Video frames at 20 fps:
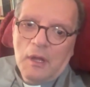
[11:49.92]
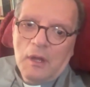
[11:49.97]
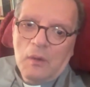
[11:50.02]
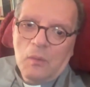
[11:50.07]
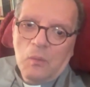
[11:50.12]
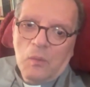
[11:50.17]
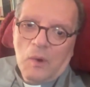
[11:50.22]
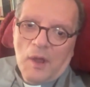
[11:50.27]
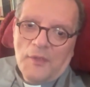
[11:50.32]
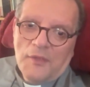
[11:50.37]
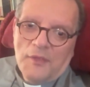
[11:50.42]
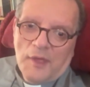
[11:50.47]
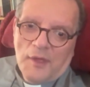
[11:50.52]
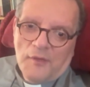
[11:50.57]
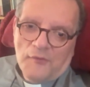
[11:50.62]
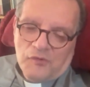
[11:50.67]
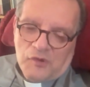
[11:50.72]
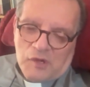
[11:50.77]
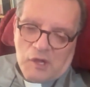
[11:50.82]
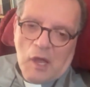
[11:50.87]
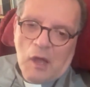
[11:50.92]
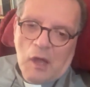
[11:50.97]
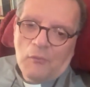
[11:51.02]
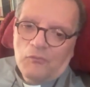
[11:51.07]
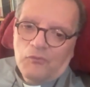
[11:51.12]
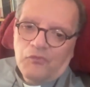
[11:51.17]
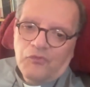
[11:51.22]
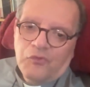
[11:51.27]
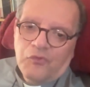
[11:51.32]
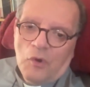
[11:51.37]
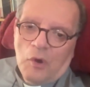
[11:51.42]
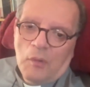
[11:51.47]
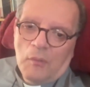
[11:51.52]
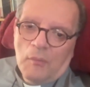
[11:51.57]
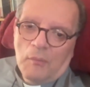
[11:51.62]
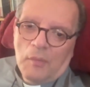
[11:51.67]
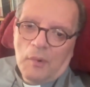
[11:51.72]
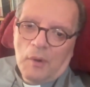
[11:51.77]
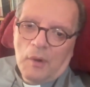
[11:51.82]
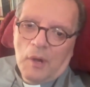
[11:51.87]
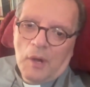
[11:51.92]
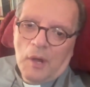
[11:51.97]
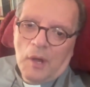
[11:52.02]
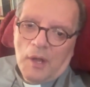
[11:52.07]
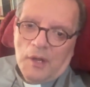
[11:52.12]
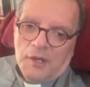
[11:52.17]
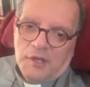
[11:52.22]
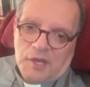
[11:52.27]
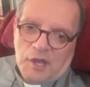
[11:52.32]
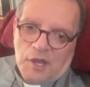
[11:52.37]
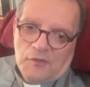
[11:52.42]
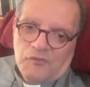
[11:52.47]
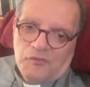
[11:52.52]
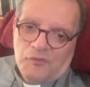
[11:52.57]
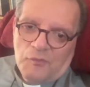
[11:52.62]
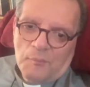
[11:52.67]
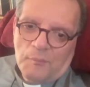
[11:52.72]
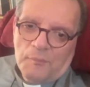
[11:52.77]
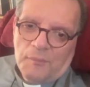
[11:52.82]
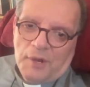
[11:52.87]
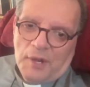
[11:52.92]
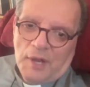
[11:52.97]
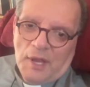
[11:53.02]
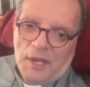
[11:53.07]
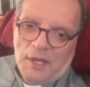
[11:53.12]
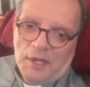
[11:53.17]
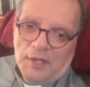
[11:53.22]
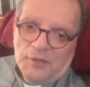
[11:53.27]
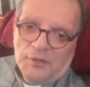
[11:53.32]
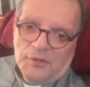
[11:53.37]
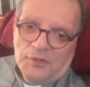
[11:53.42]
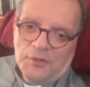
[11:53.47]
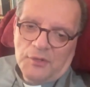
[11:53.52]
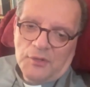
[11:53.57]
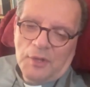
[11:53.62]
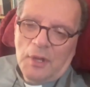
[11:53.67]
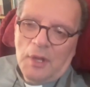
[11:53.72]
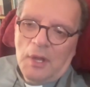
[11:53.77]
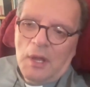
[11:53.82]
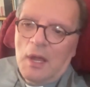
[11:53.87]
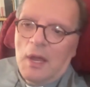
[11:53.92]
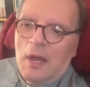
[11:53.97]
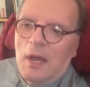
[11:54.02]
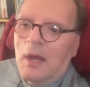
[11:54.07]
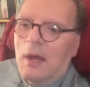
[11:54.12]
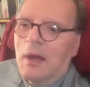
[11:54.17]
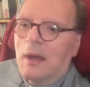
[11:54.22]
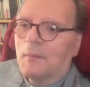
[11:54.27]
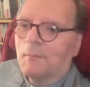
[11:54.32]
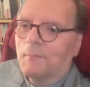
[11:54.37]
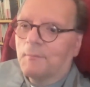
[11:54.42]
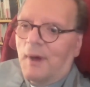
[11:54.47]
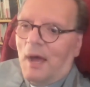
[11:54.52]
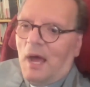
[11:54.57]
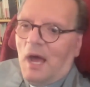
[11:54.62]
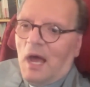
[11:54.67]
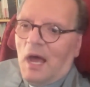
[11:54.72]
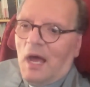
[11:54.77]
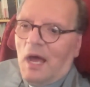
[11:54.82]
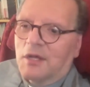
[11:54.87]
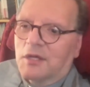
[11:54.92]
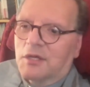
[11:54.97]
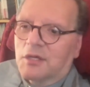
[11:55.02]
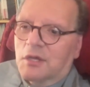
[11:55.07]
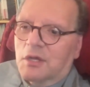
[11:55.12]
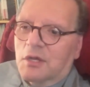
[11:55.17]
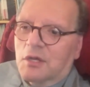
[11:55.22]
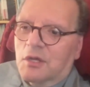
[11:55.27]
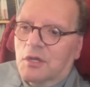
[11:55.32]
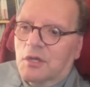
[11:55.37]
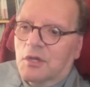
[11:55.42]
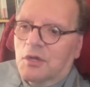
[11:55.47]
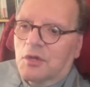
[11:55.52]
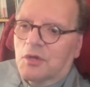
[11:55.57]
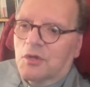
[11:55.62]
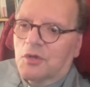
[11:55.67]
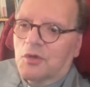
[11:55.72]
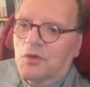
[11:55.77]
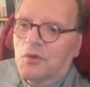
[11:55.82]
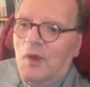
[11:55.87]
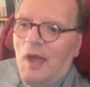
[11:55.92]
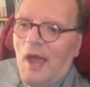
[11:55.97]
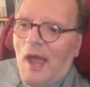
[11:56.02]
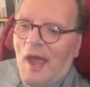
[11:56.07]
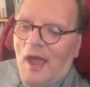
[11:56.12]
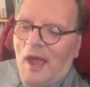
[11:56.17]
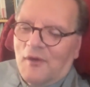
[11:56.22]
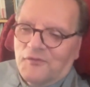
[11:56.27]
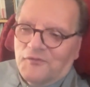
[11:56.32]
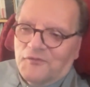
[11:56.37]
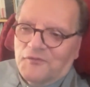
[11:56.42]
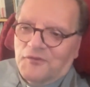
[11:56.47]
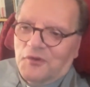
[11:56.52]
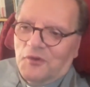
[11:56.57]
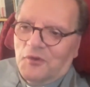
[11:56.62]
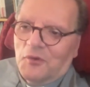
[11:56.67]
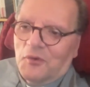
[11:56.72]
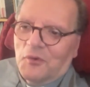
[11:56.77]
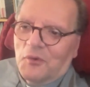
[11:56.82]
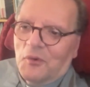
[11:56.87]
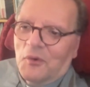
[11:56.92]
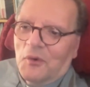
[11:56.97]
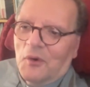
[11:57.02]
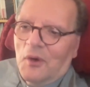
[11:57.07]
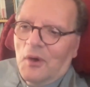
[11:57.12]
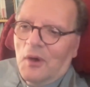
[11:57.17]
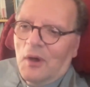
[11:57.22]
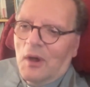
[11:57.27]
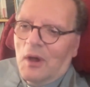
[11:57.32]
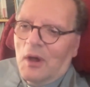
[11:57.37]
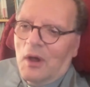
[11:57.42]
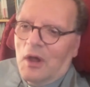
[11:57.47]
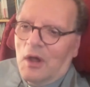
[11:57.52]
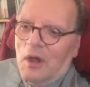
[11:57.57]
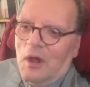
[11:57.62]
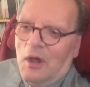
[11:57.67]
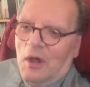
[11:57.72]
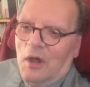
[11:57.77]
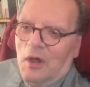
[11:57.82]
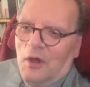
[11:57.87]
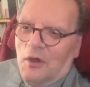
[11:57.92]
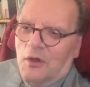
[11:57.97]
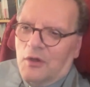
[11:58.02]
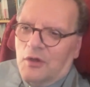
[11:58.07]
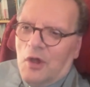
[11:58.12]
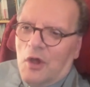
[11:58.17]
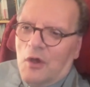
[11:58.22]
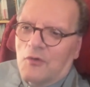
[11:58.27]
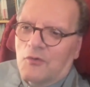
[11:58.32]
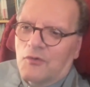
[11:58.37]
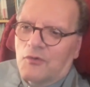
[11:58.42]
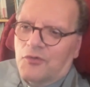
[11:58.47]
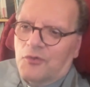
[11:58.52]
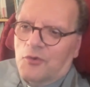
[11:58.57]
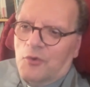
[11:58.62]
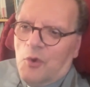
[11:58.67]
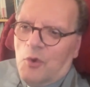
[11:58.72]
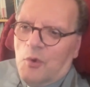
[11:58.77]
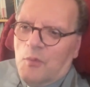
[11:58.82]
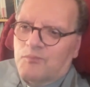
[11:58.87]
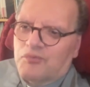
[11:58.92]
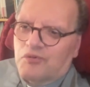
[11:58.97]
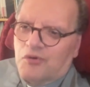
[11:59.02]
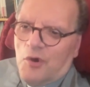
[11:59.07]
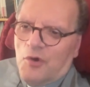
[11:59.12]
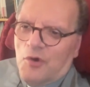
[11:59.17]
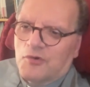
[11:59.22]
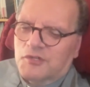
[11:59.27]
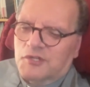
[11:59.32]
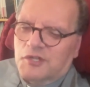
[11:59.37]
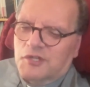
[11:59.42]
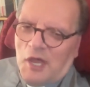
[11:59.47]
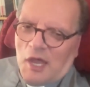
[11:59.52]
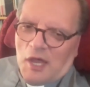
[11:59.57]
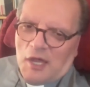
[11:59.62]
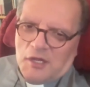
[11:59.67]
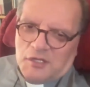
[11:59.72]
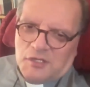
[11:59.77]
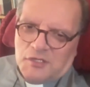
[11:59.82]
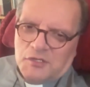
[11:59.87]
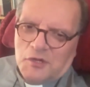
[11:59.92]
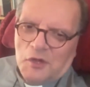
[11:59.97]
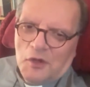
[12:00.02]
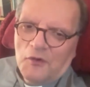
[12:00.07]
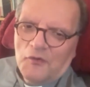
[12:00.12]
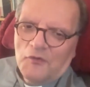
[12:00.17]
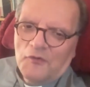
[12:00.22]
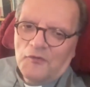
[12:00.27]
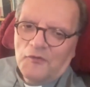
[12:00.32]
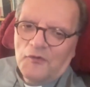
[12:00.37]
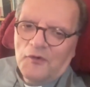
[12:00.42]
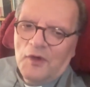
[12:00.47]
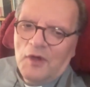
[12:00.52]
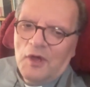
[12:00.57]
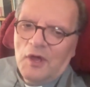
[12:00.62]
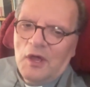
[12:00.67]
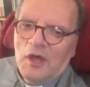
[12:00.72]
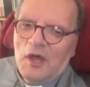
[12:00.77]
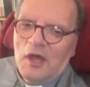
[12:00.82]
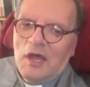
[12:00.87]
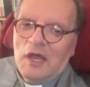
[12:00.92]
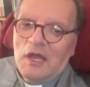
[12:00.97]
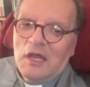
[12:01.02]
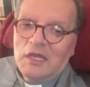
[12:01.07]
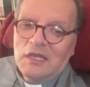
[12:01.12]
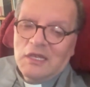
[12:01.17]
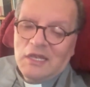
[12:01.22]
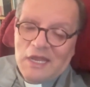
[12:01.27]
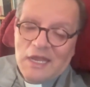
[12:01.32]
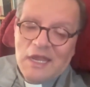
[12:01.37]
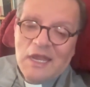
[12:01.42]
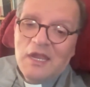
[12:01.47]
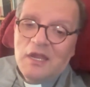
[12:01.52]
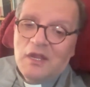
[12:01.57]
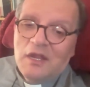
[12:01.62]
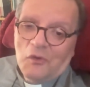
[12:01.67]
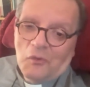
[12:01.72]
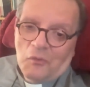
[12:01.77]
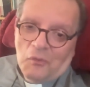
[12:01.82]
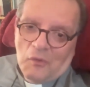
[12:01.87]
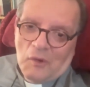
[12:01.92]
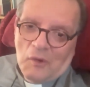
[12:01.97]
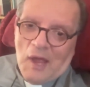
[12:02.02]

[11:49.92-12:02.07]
when they've come from a different place. But you have to go through a process of legal